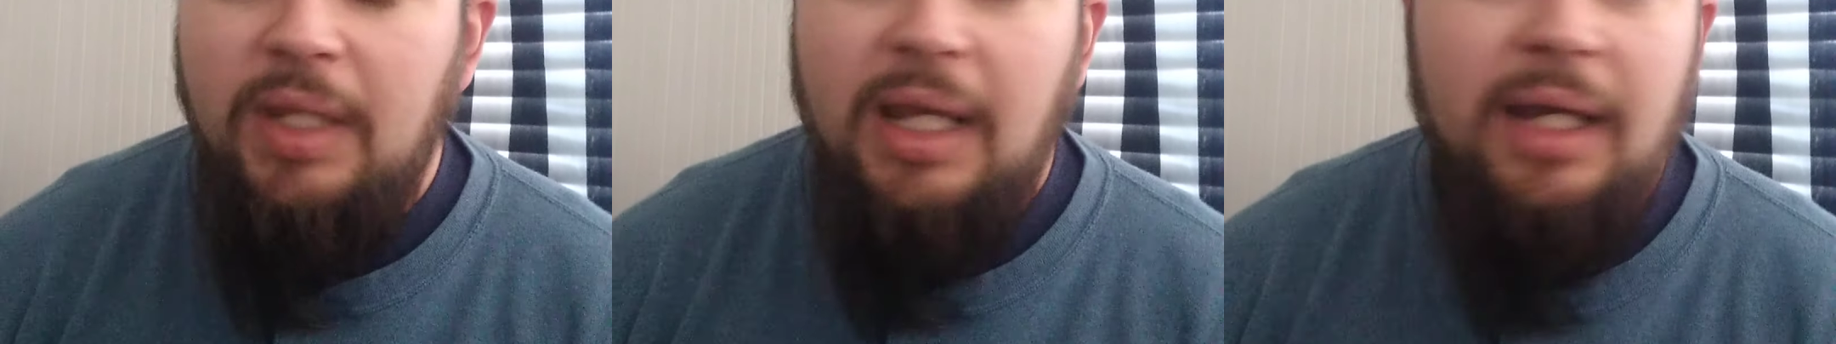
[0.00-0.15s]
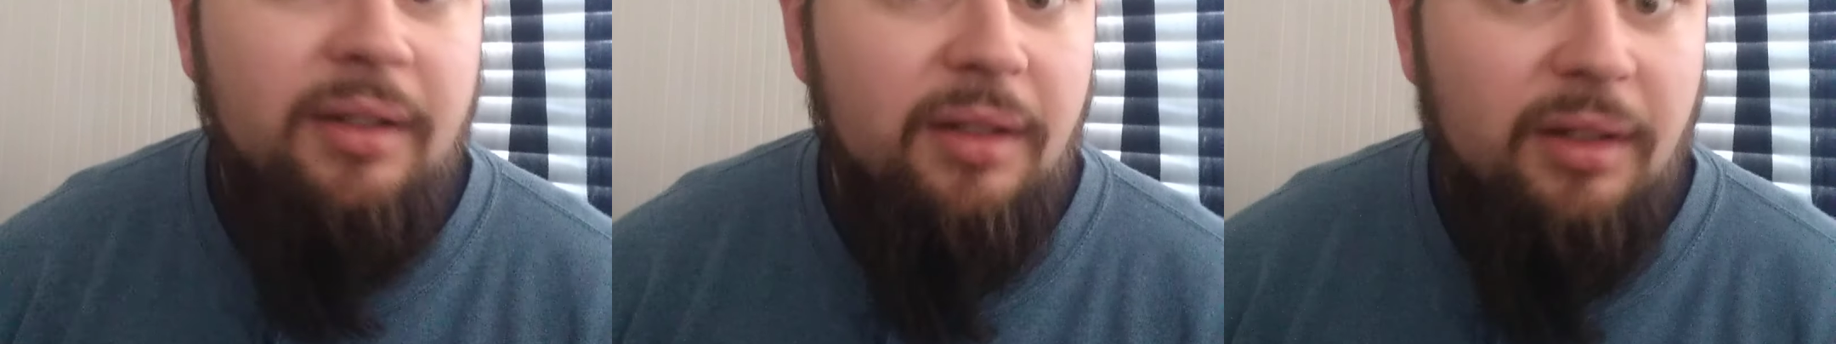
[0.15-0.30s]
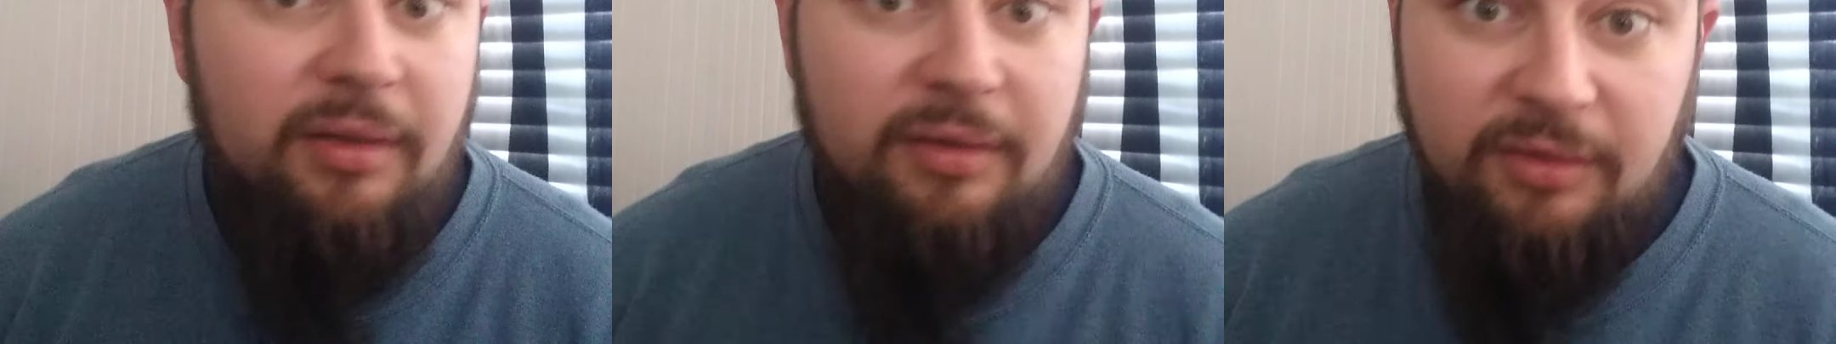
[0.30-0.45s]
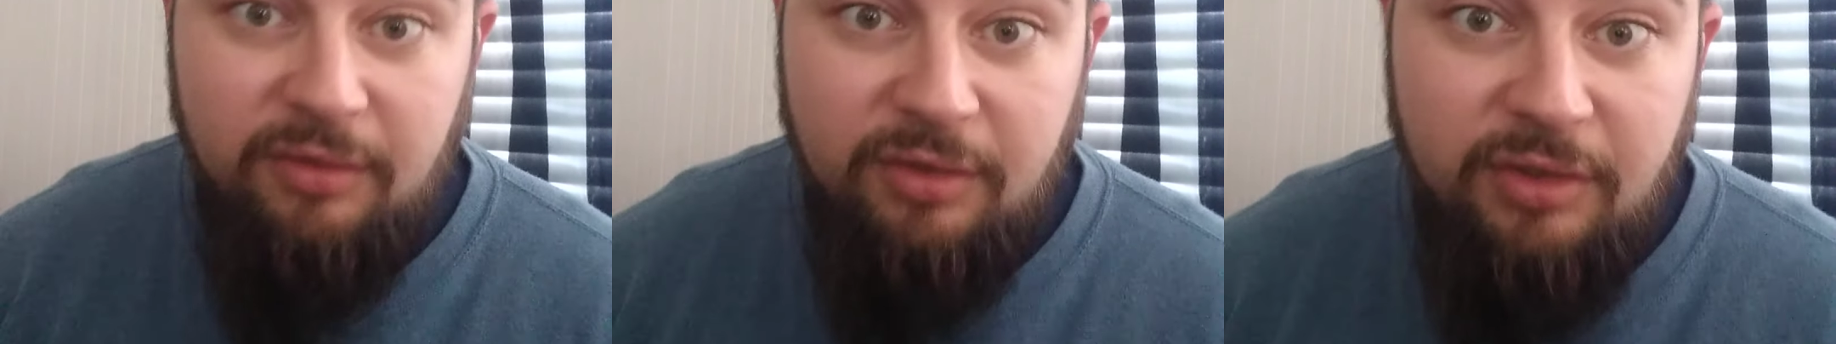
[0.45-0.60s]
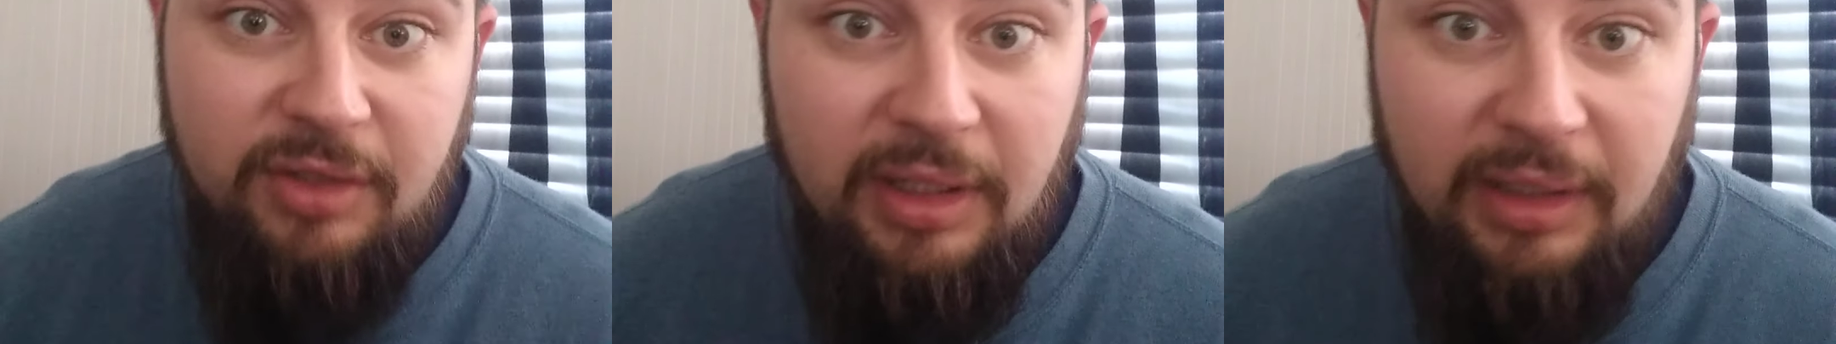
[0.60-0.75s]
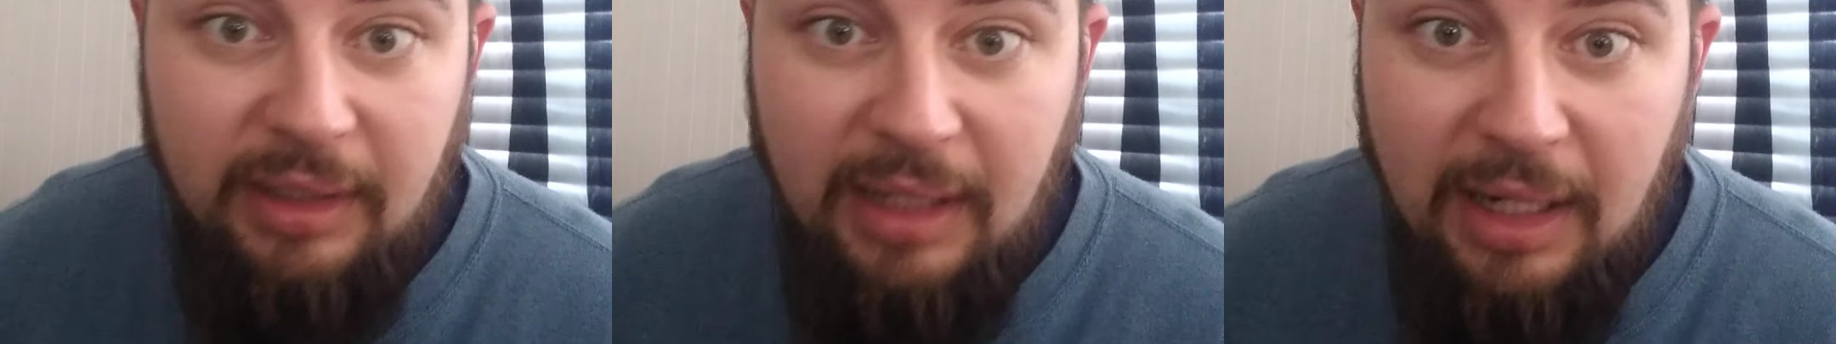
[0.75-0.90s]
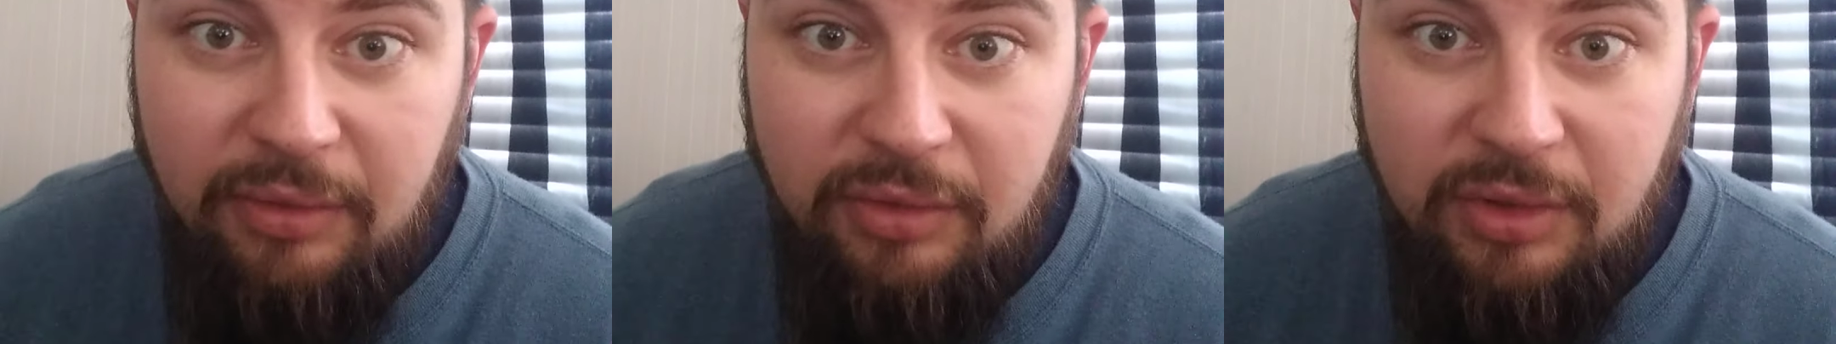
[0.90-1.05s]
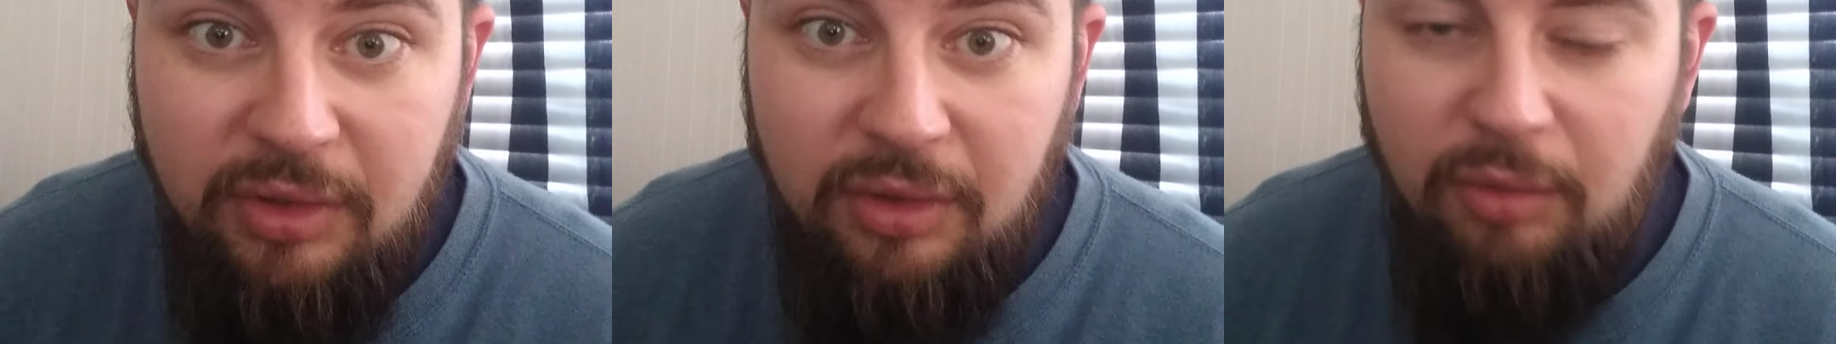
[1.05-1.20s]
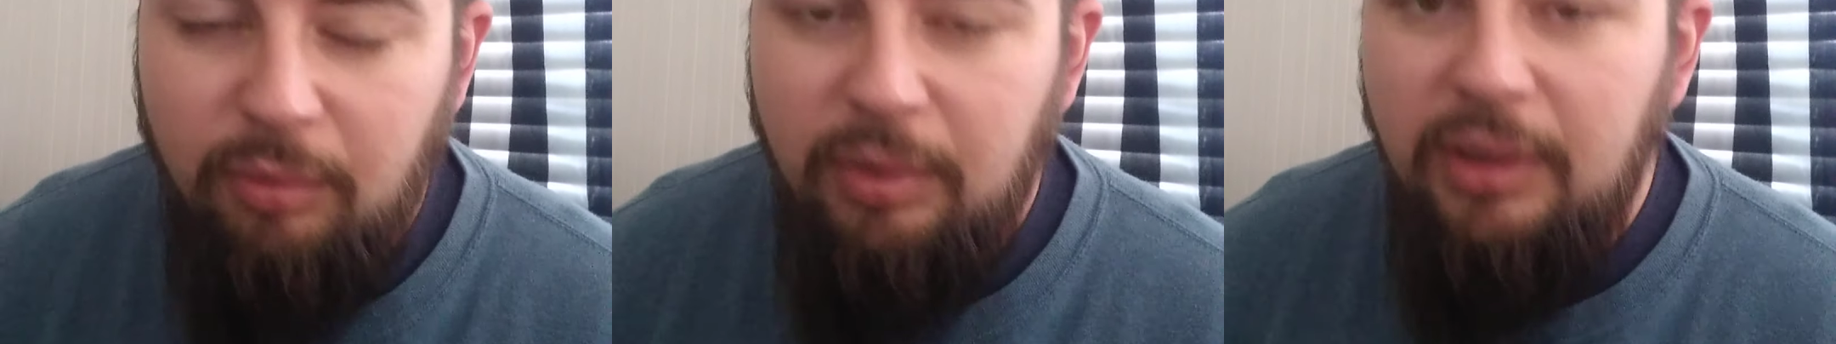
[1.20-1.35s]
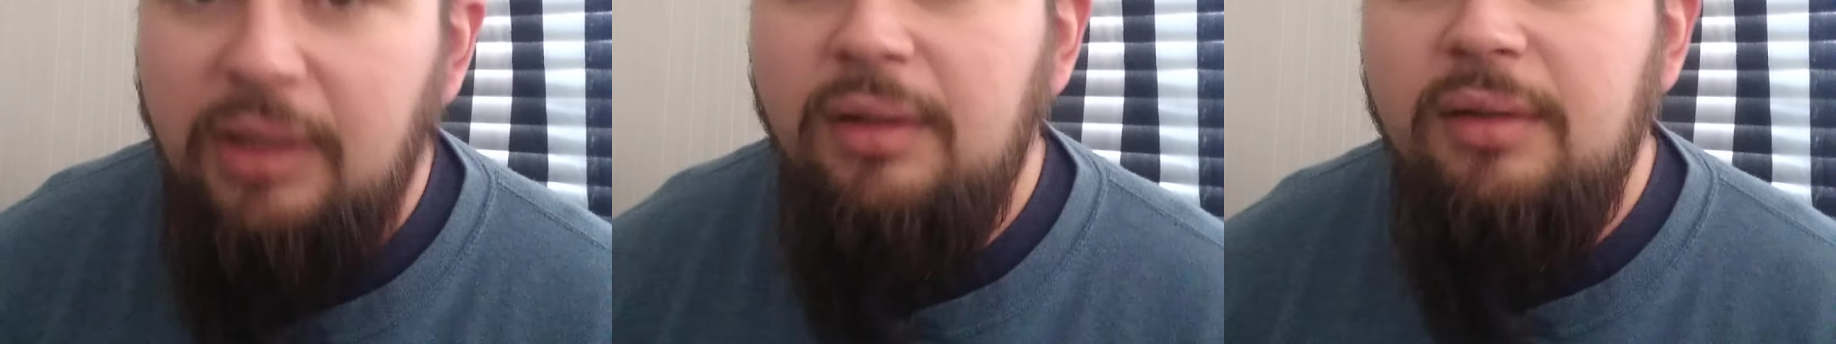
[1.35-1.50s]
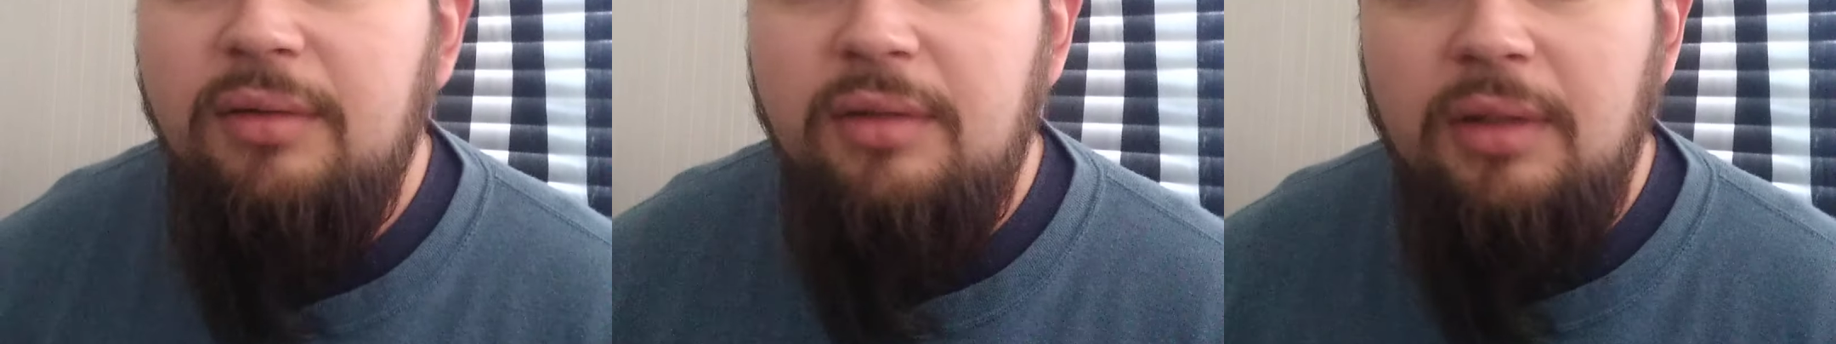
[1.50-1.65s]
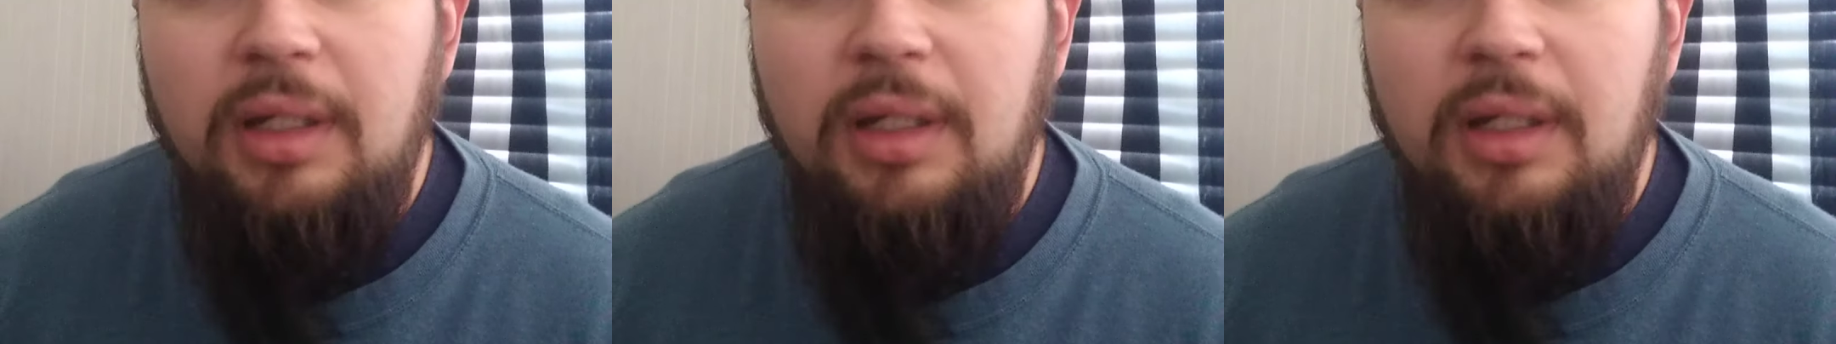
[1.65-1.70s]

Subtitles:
it doesn't stick out to you because